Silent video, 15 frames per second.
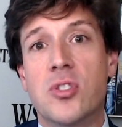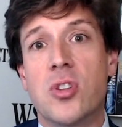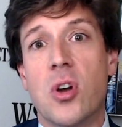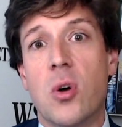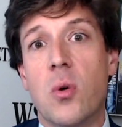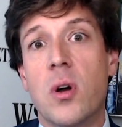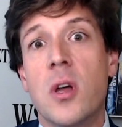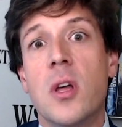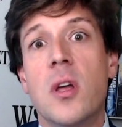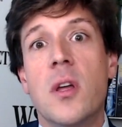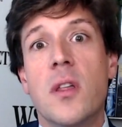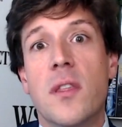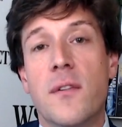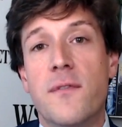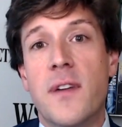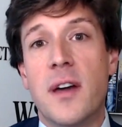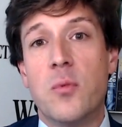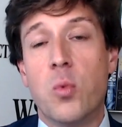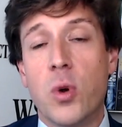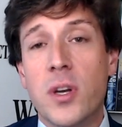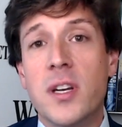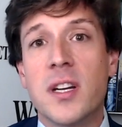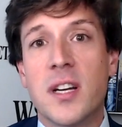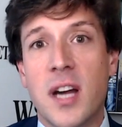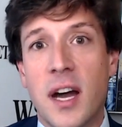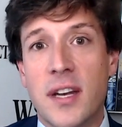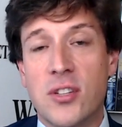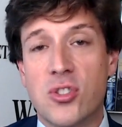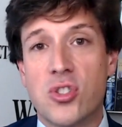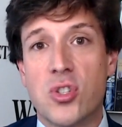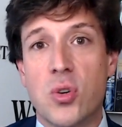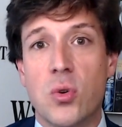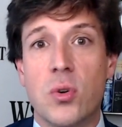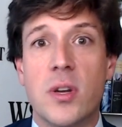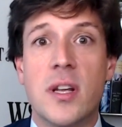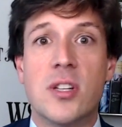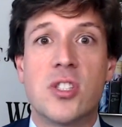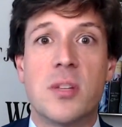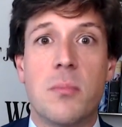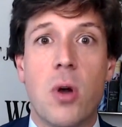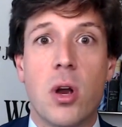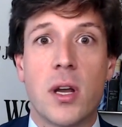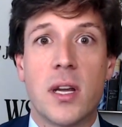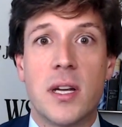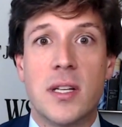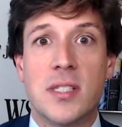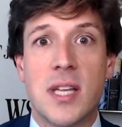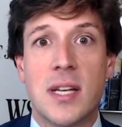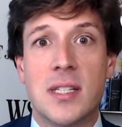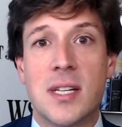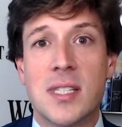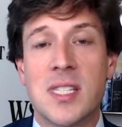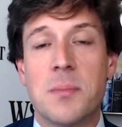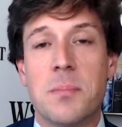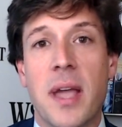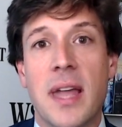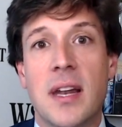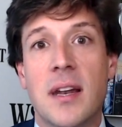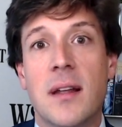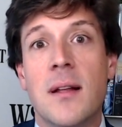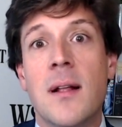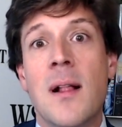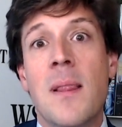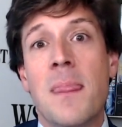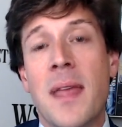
And so the Fed wouldn't cut as soon as the market has anticipated.